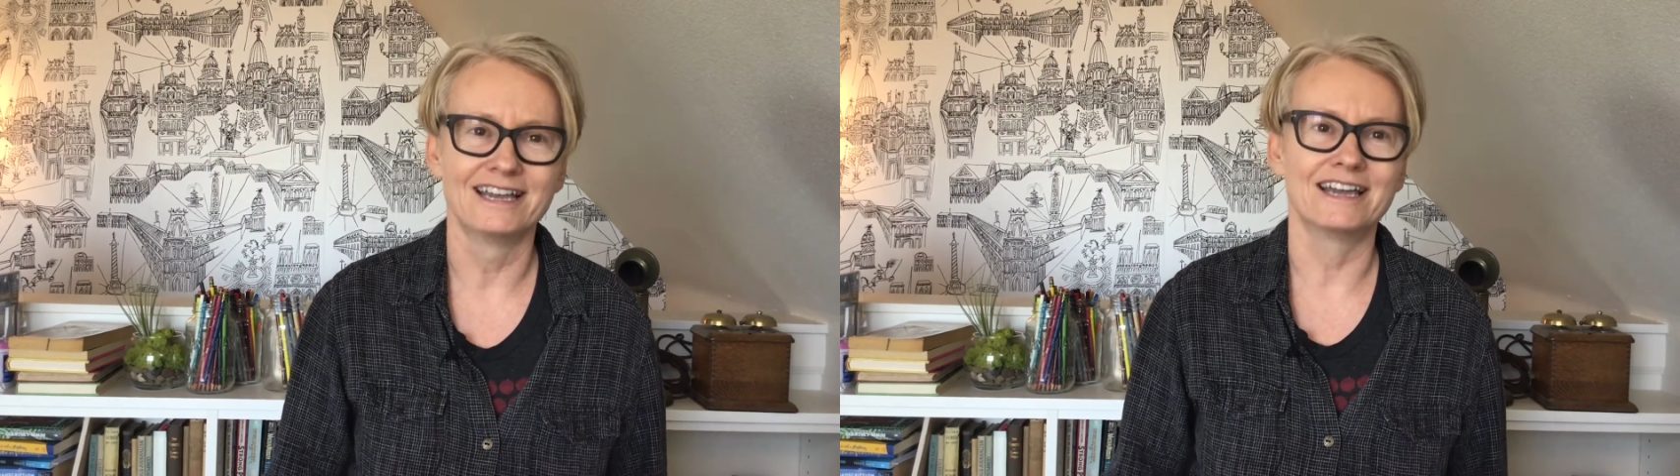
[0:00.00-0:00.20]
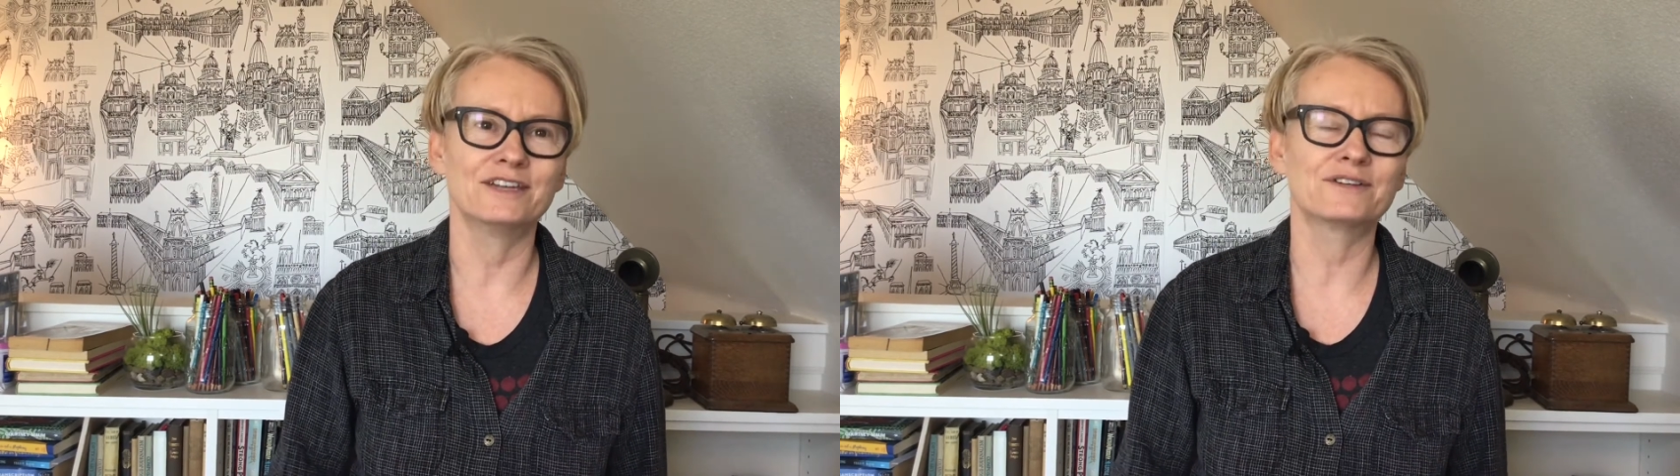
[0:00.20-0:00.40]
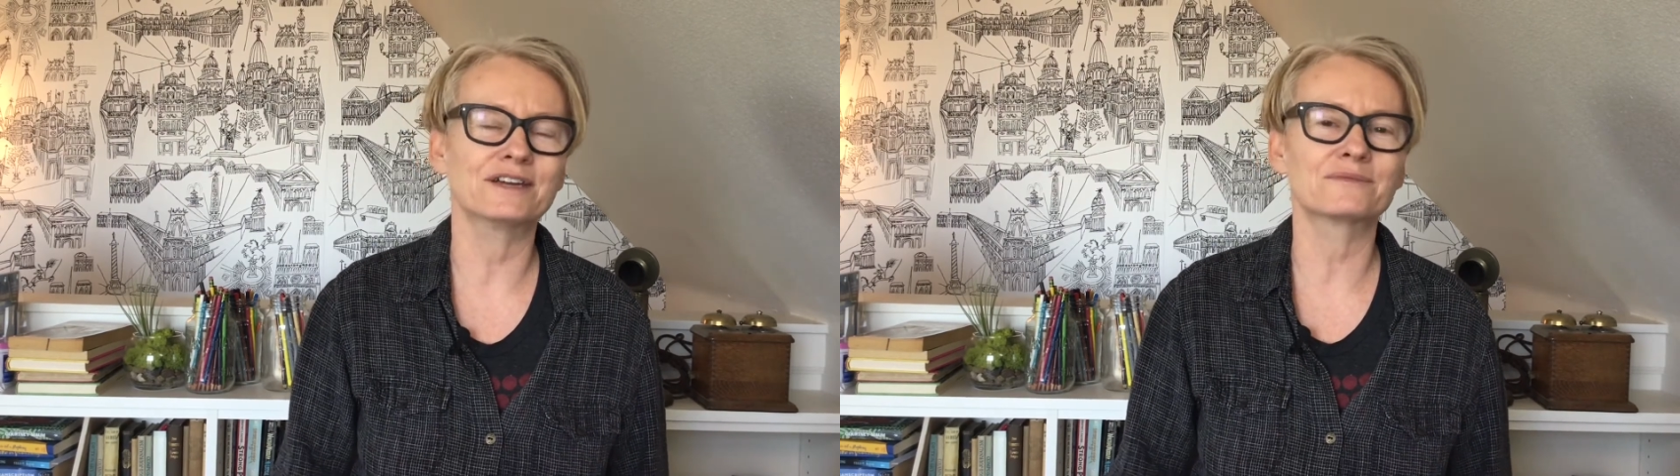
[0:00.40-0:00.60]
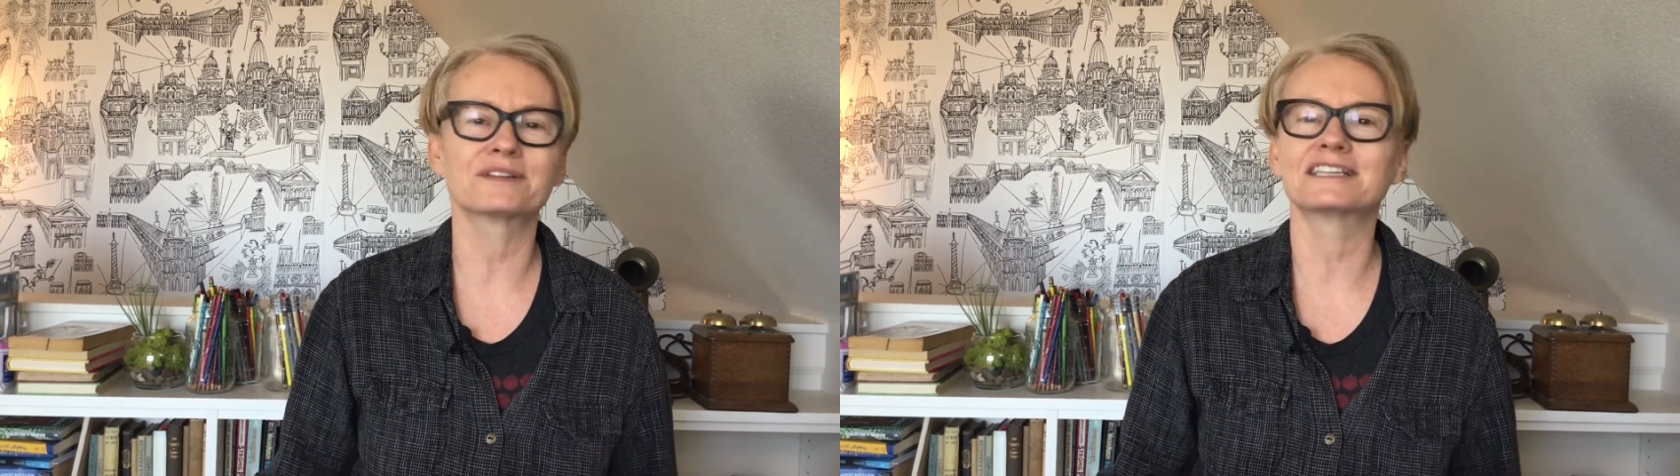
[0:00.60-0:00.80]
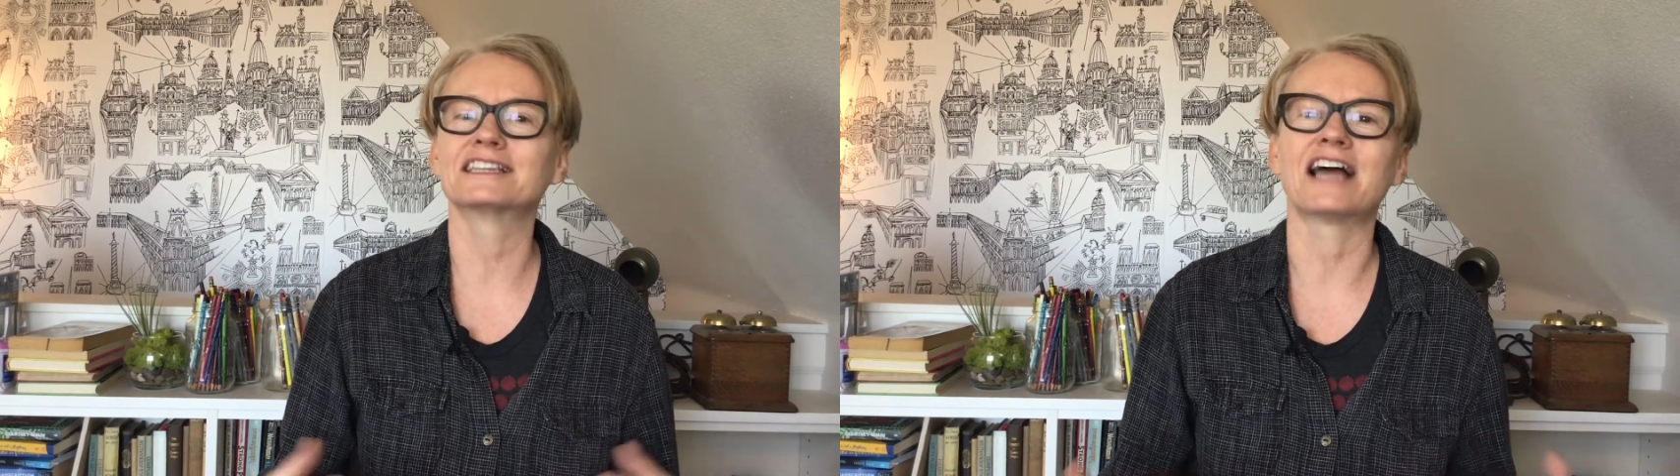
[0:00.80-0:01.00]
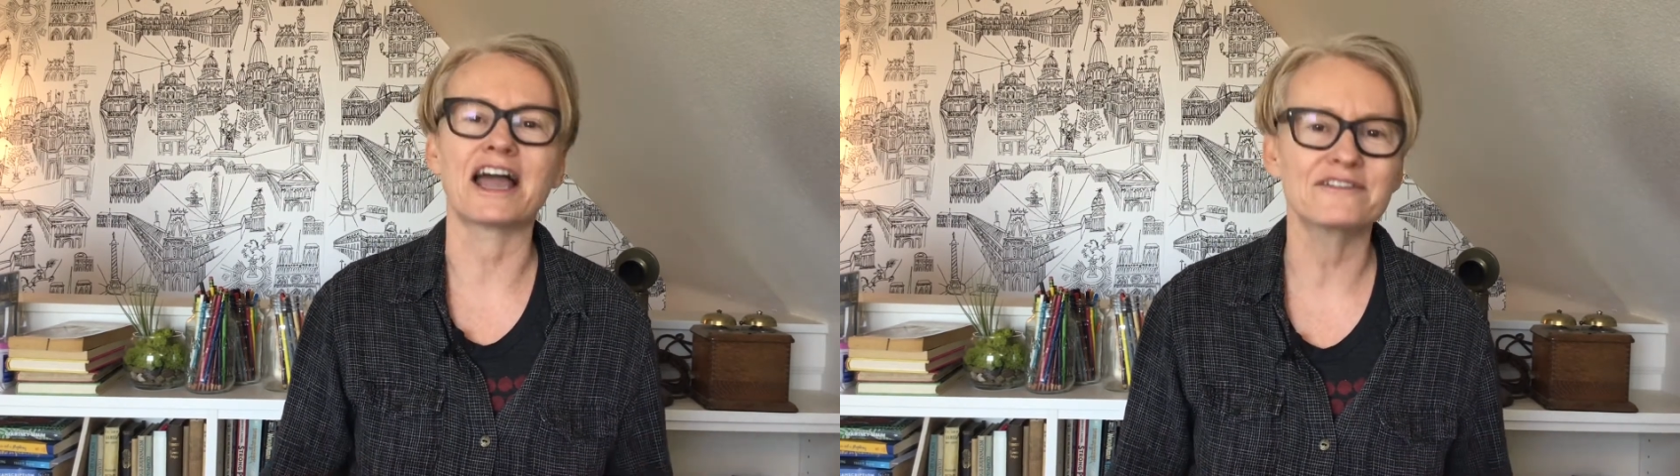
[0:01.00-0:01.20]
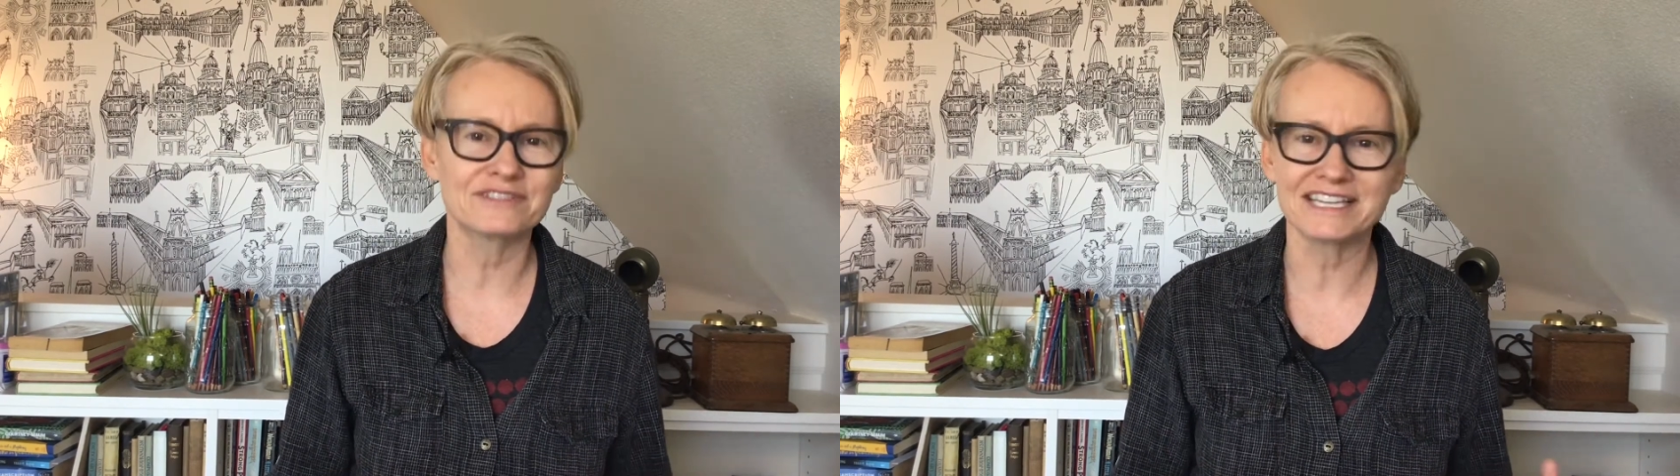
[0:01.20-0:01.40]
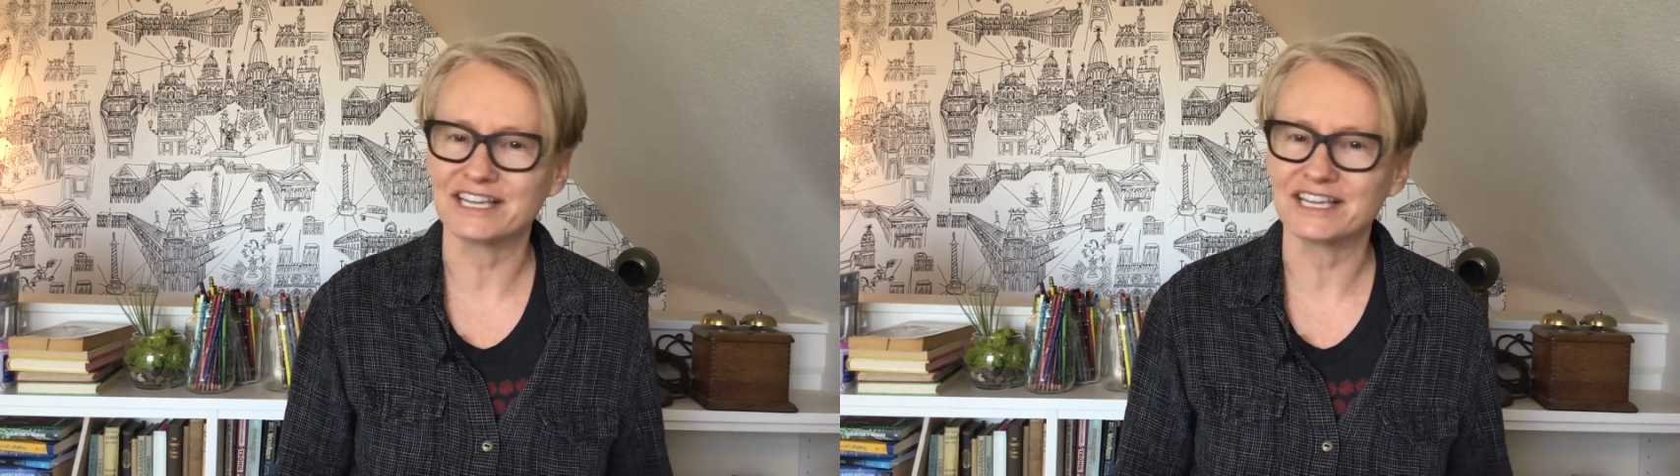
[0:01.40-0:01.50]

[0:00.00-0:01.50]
And you get a really lively,